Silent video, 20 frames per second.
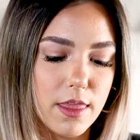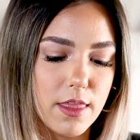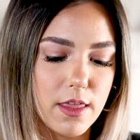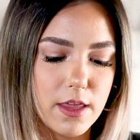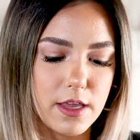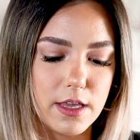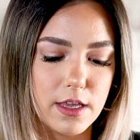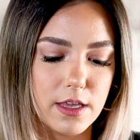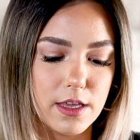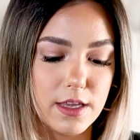
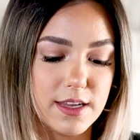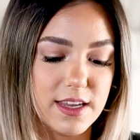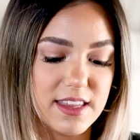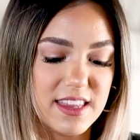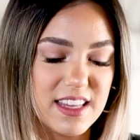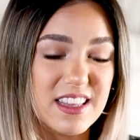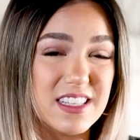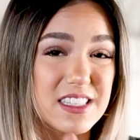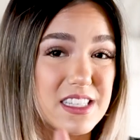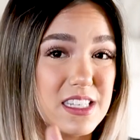I
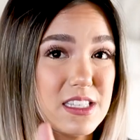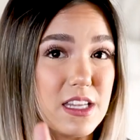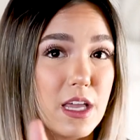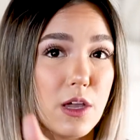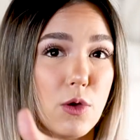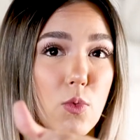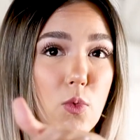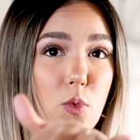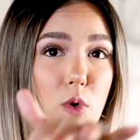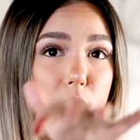think this is
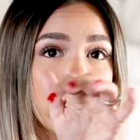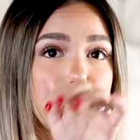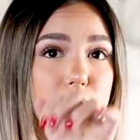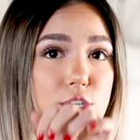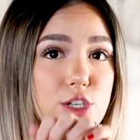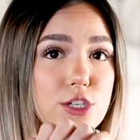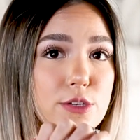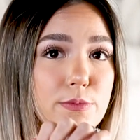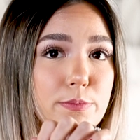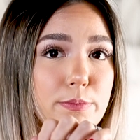like a
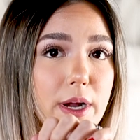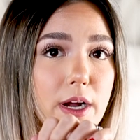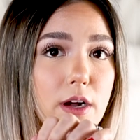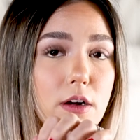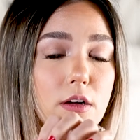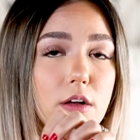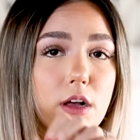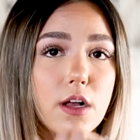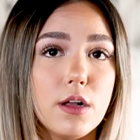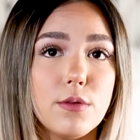1-inch
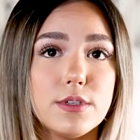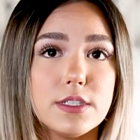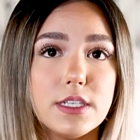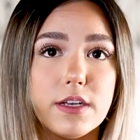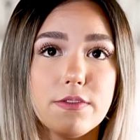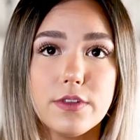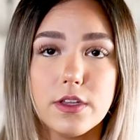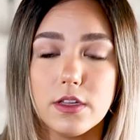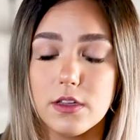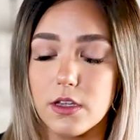barrel. I will
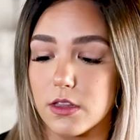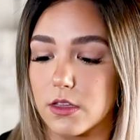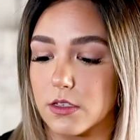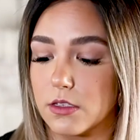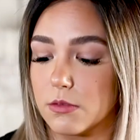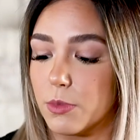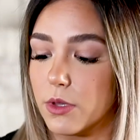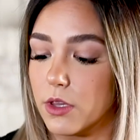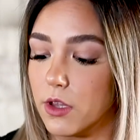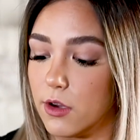definitely link
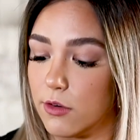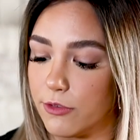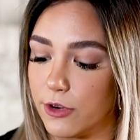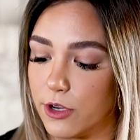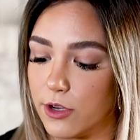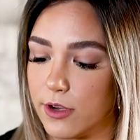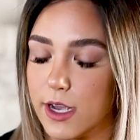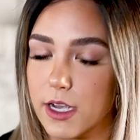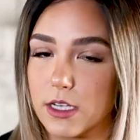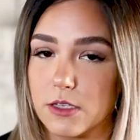this below for
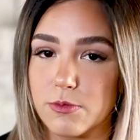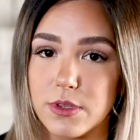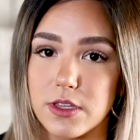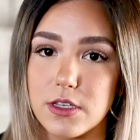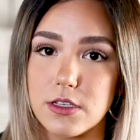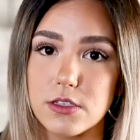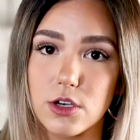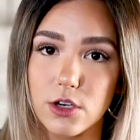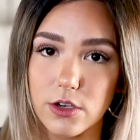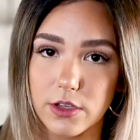you guys, but
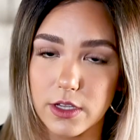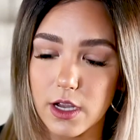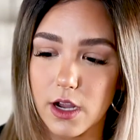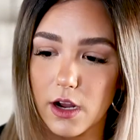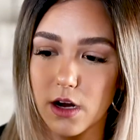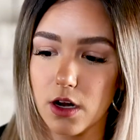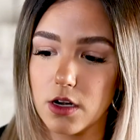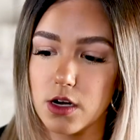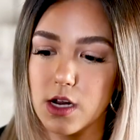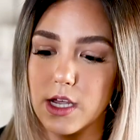this curling
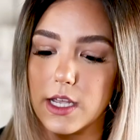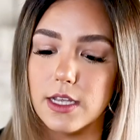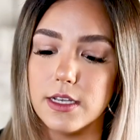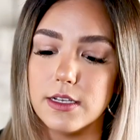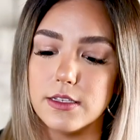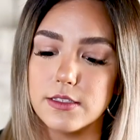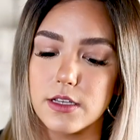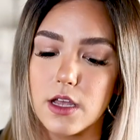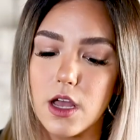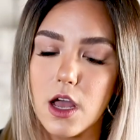iron
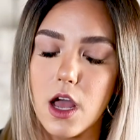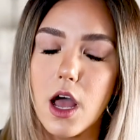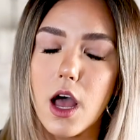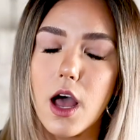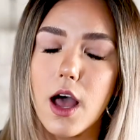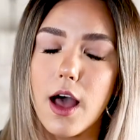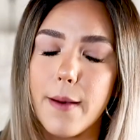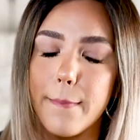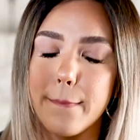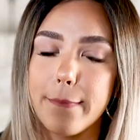is
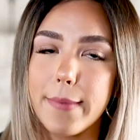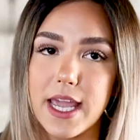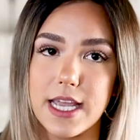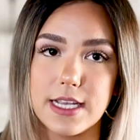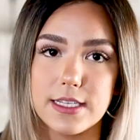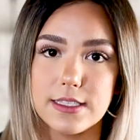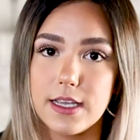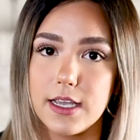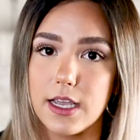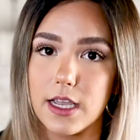
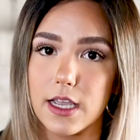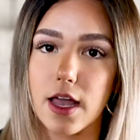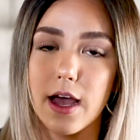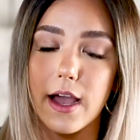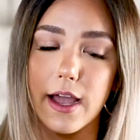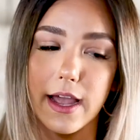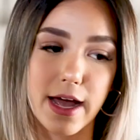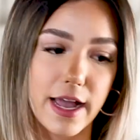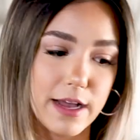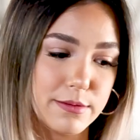amazing.
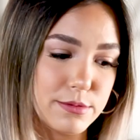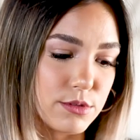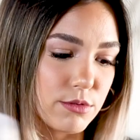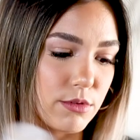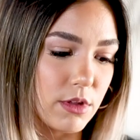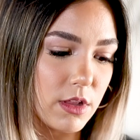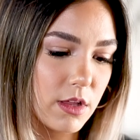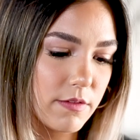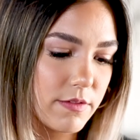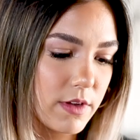I
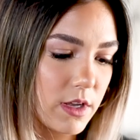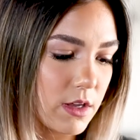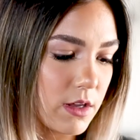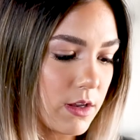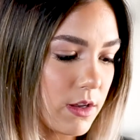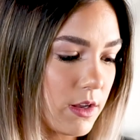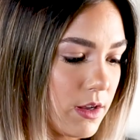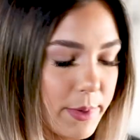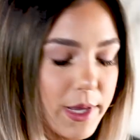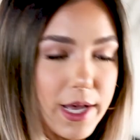absolutely love
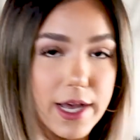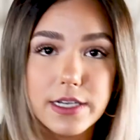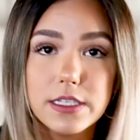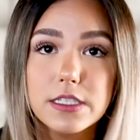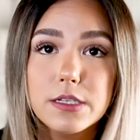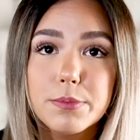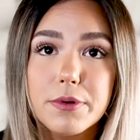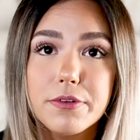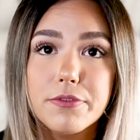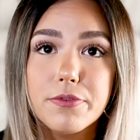it.
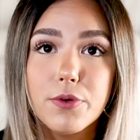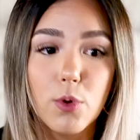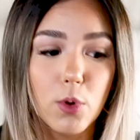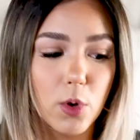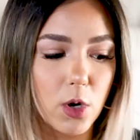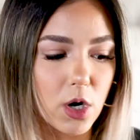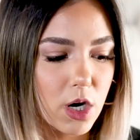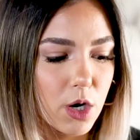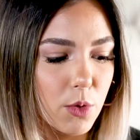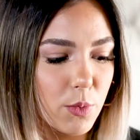But
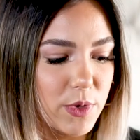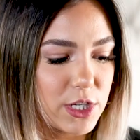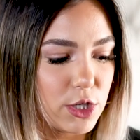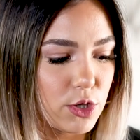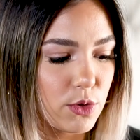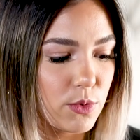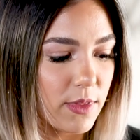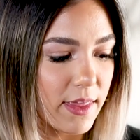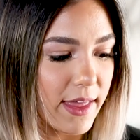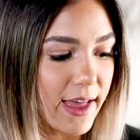before we
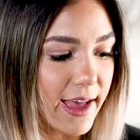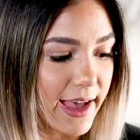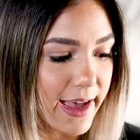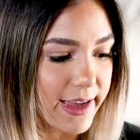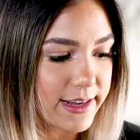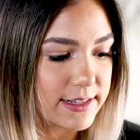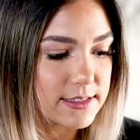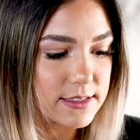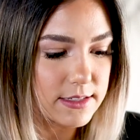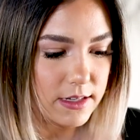do
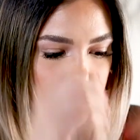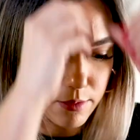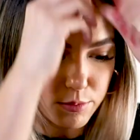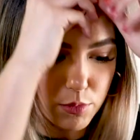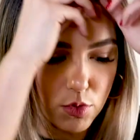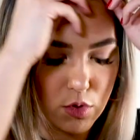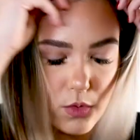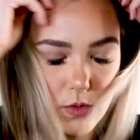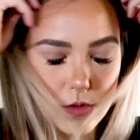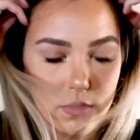that,
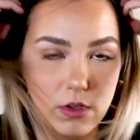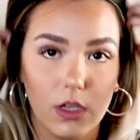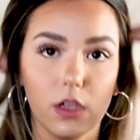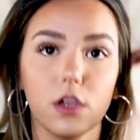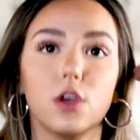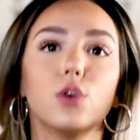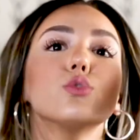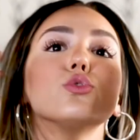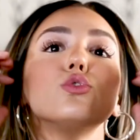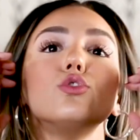I'm
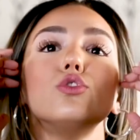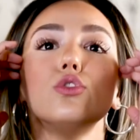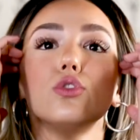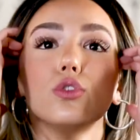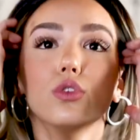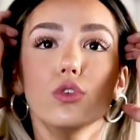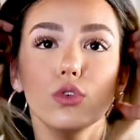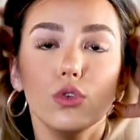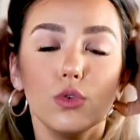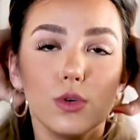going
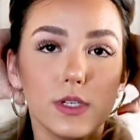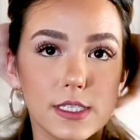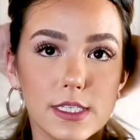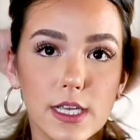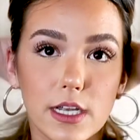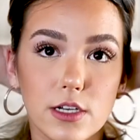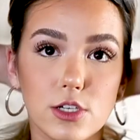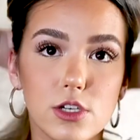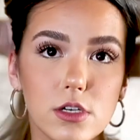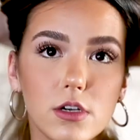to
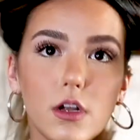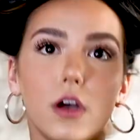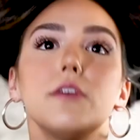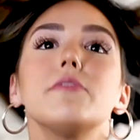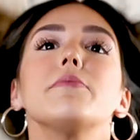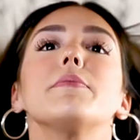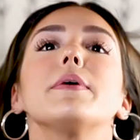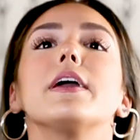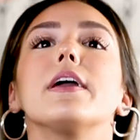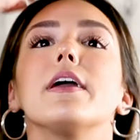section
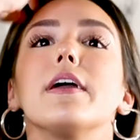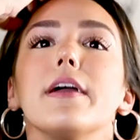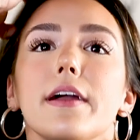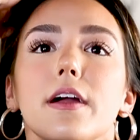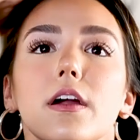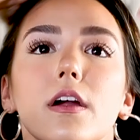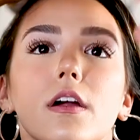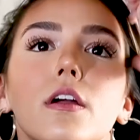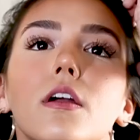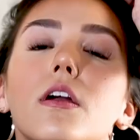off my
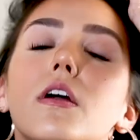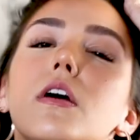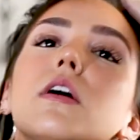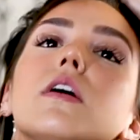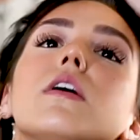hair.